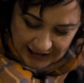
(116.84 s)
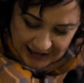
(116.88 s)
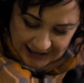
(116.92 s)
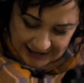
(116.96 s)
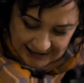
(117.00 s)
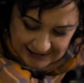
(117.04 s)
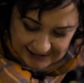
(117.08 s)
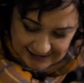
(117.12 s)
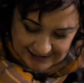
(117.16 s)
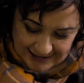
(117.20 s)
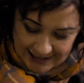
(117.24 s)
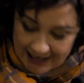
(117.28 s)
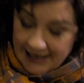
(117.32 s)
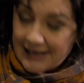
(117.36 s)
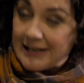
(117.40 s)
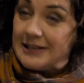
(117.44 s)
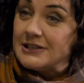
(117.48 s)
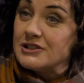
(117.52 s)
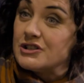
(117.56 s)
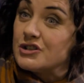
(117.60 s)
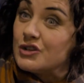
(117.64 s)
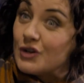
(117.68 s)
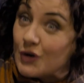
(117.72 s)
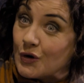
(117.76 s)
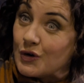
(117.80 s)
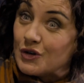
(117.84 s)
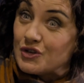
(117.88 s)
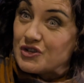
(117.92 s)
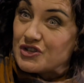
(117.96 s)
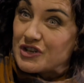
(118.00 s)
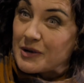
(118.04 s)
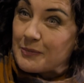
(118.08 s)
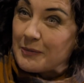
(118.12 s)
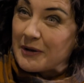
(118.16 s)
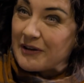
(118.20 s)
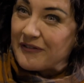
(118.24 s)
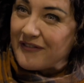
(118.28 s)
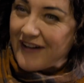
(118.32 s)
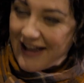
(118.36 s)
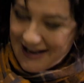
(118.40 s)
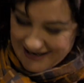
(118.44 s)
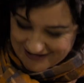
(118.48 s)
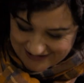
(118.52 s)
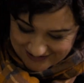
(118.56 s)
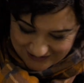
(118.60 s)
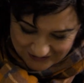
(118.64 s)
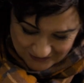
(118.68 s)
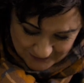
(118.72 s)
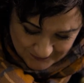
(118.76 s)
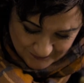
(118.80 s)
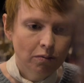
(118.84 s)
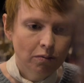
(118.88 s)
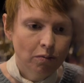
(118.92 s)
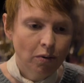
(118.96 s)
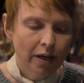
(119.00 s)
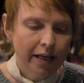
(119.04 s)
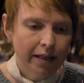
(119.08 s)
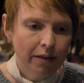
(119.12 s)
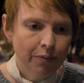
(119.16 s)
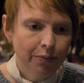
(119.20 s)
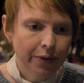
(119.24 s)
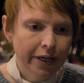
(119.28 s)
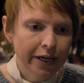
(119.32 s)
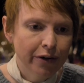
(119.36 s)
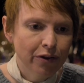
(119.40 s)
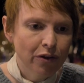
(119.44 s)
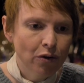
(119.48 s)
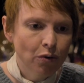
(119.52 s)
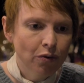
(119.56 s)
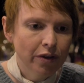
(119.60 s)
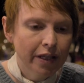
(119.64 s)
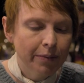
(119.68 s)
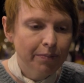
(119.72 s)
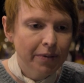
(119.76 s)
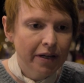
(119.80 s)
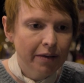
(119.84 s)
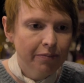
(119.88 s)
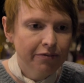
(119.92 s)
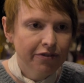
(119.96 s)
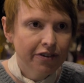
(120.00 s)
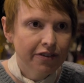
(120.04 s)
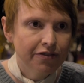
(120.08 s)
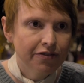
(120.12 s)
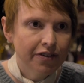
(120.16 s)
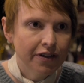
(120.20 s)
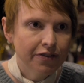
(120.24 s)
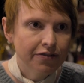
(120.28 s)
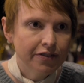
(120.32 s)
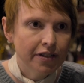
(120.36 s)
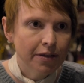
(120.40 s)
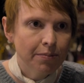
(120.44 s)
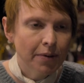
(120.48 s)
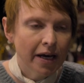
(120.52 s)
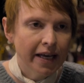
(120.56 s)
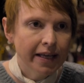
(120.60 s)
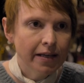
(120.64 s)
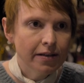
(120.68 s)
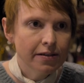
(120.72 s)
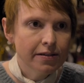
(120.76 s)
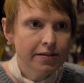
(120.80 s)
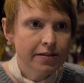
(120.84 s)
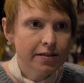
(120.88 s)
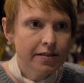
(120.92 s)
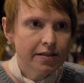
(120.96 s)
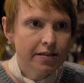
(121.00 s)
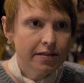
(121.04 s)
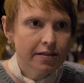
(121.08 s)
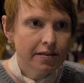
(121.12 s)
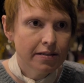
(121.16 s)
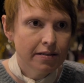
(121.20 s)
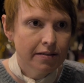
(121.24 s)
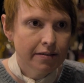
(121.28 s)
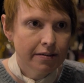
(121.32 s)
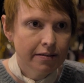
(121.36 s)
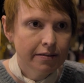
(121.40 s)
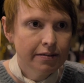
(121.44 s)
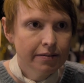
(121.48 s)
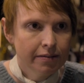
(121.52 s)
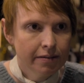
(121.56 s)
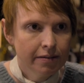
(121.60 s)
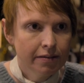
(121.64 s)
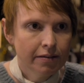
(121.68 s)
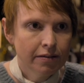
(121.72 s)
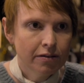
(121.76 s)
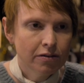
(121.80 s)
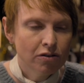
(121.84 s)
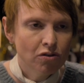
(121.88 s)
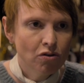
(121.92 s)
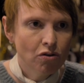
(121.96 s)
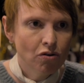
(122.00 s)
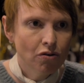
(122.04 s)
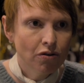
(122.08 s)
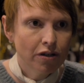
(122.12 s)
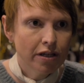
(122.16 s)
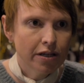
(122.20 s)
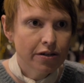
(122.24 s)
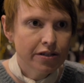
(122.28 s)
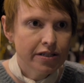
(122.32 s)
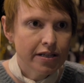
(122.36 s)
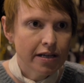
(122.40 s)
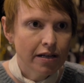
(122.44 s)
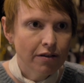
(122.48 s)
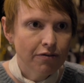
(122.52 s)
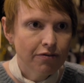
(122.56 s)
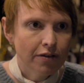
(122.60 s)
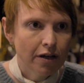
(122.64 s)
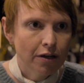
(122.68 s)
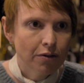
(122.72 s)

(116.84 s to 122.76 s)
get it tight on TripAdvisor. Well, we're the only pub for 50 miles, so knock yourself